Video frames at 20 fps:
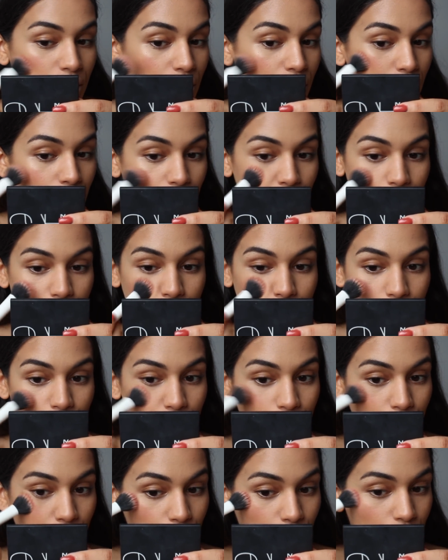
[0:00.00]

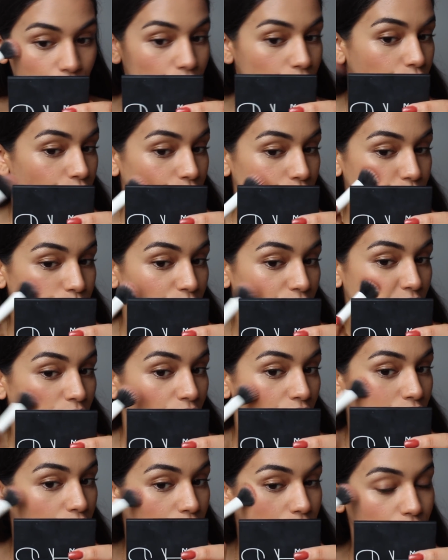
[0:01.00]
oh my
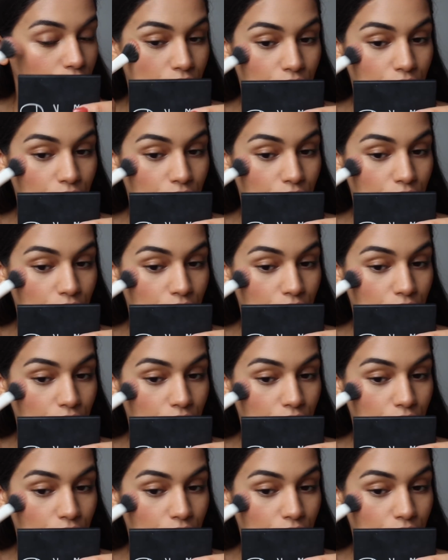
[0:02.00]
god.